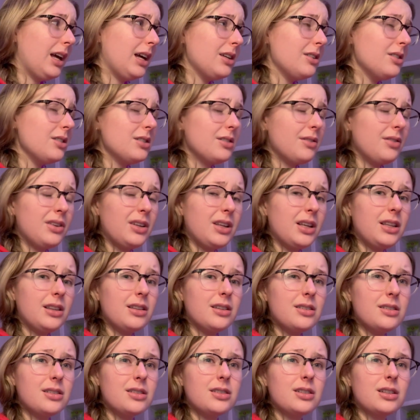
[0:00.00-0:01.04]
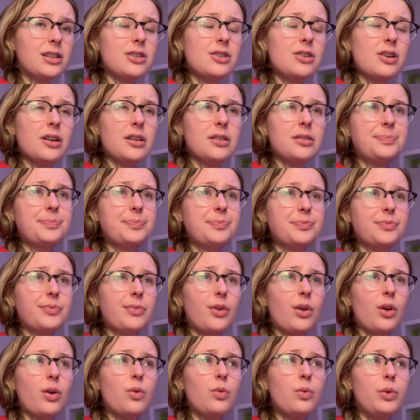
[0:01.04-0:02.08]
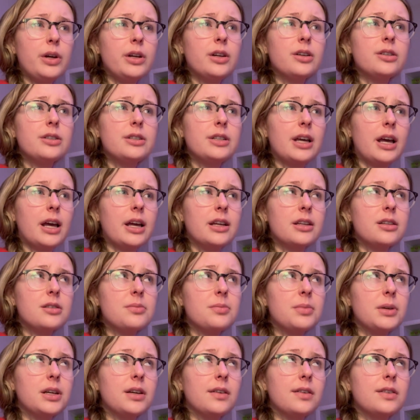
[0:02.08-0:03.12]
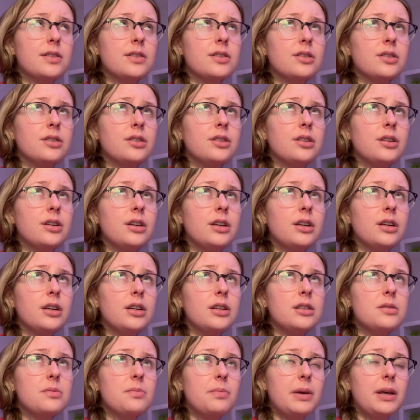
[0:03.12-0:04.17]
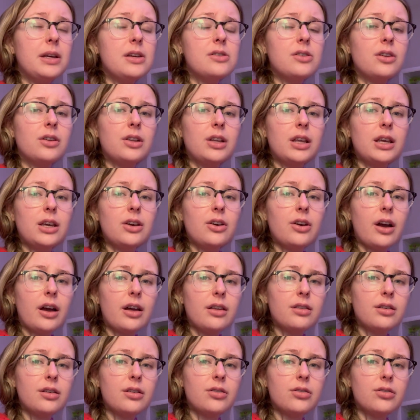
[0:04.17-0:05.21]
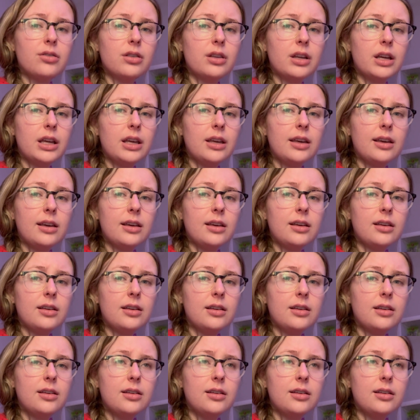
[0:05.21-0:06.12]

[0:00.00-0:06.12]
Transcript: just feel like this is such a weird test because it's based on like your ethical thinking.